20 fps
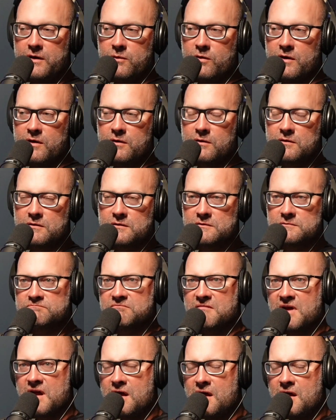We were
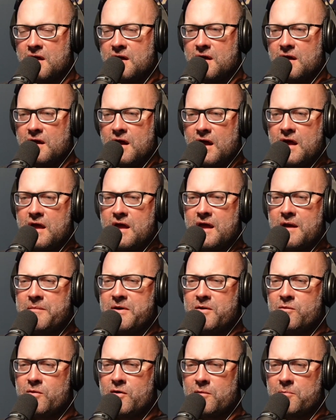
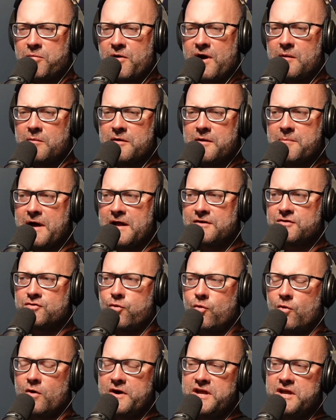probably about
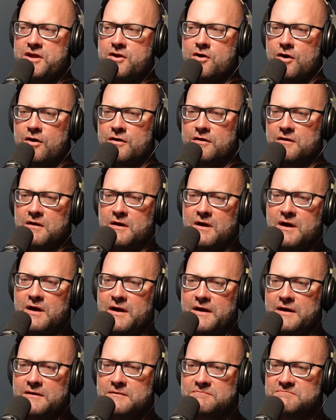20-yard
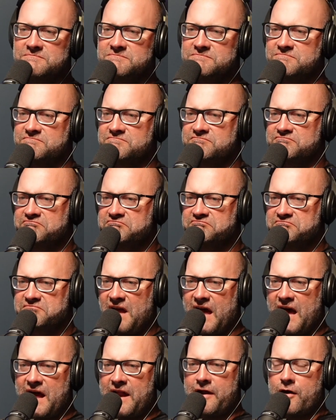line.
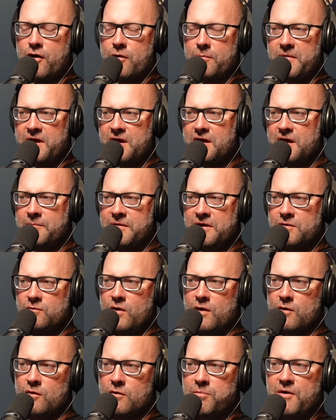I don't know. I mean,
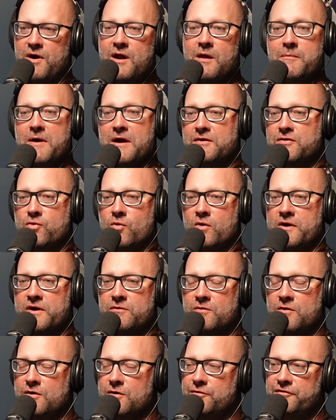we were probably about 20
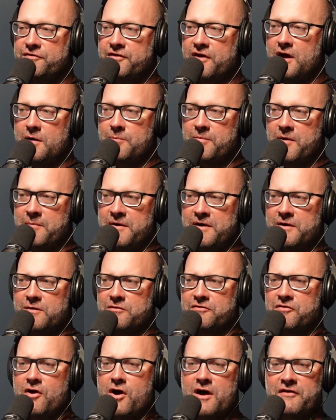rows up. I mean, it
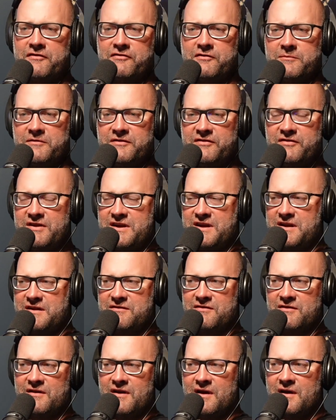was awesome
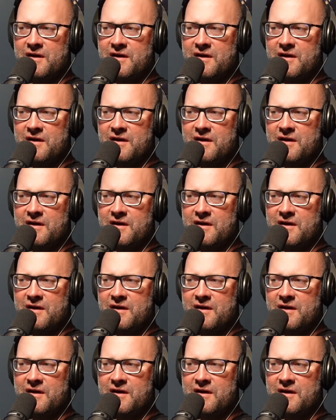seats.